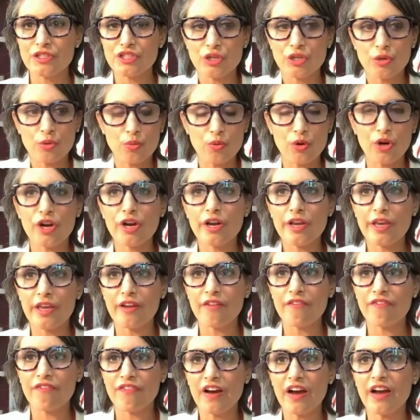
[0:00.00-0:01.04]
to work
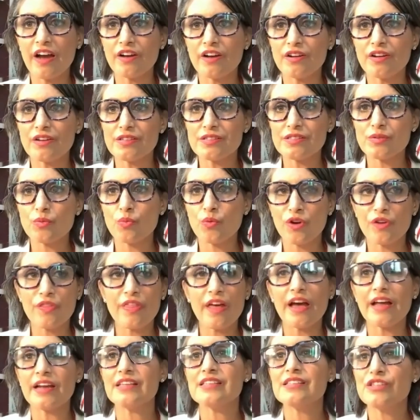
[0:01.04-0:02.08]
in files where
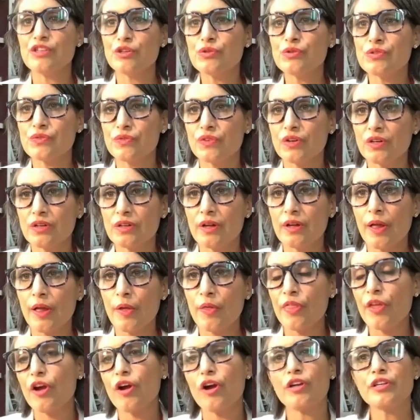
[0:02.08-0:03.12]
that is useful
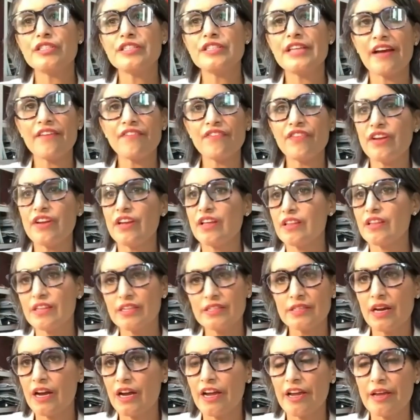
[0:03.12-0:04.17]
there are definitely
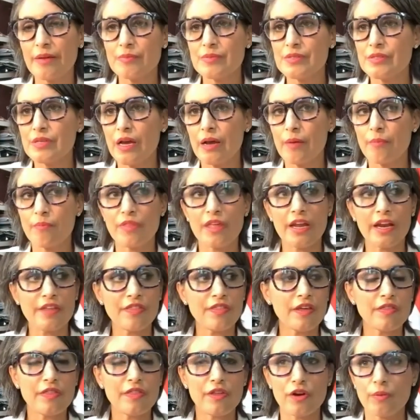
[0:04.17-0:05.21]
times um, that I
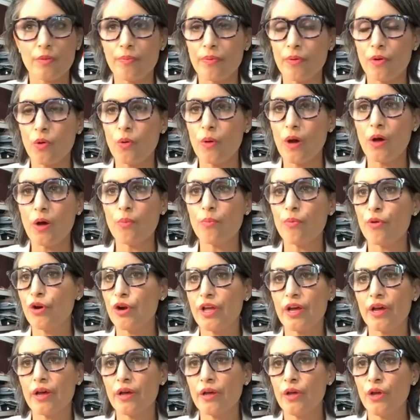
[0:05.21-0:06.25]
think that are pro
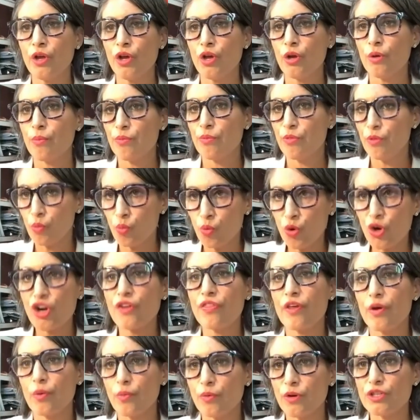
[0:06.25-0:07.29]
Alberta. The work
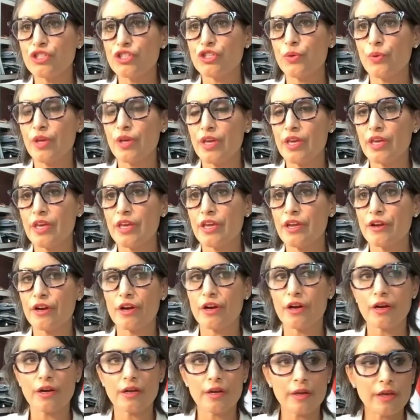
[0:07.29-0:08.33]
that we're doing
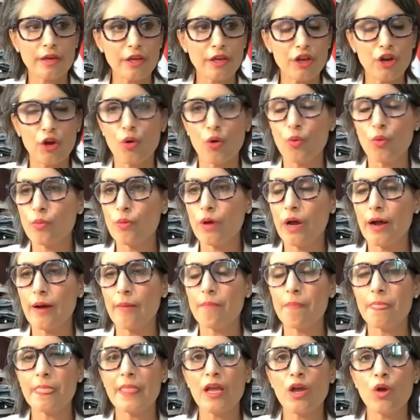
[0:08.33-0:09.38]
here, you know,
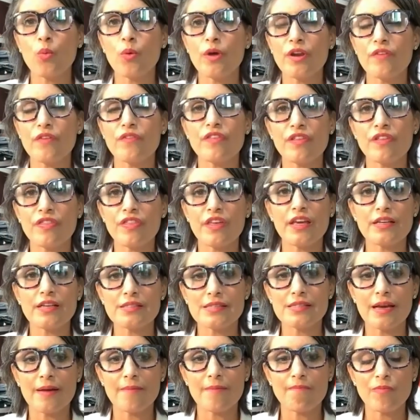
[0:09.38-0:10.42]
um, one of the
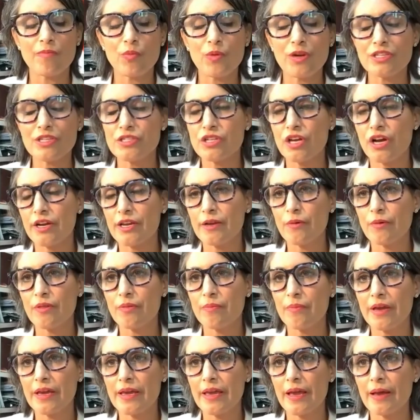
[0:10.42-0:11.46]
things um, when I was talking with
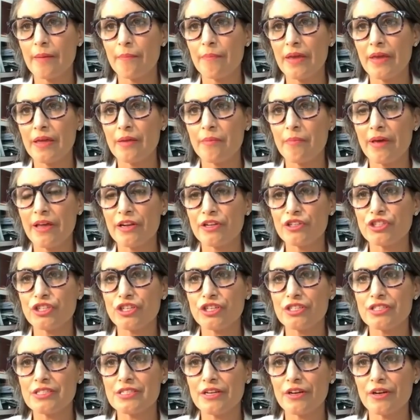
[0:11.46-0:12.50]
my campaign
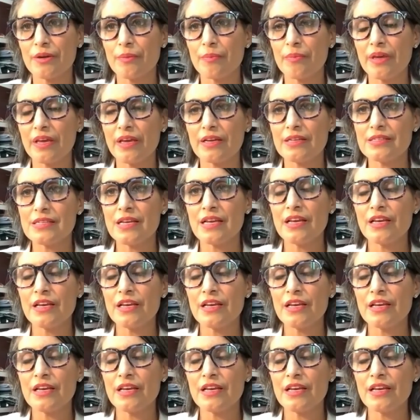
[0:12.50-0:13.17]
manager Sarah Biggs,